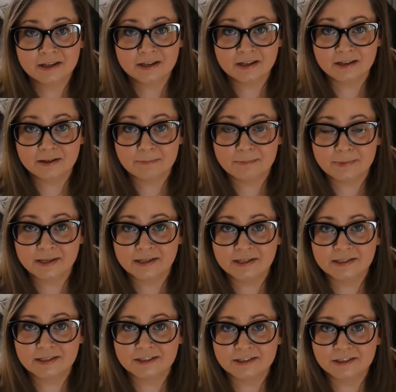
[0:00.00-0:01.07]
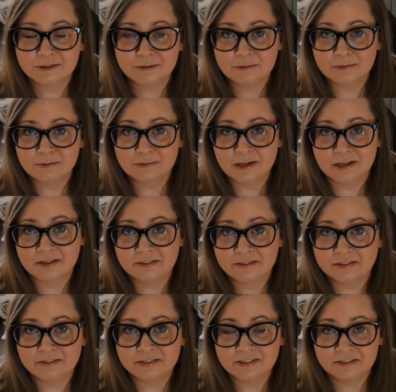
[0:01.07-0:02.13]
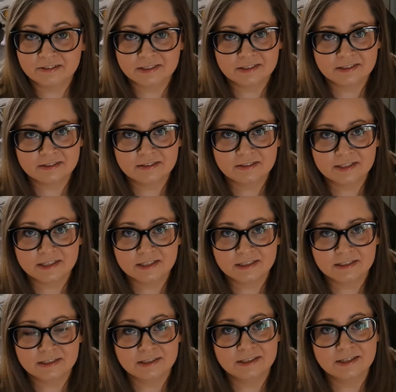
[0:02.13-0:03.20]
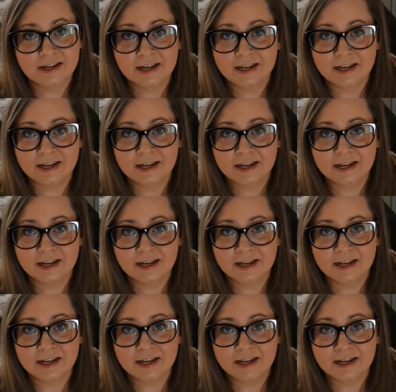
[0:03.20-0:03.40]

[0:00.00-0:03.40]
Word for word: uh, Megan and Sue at the restricted section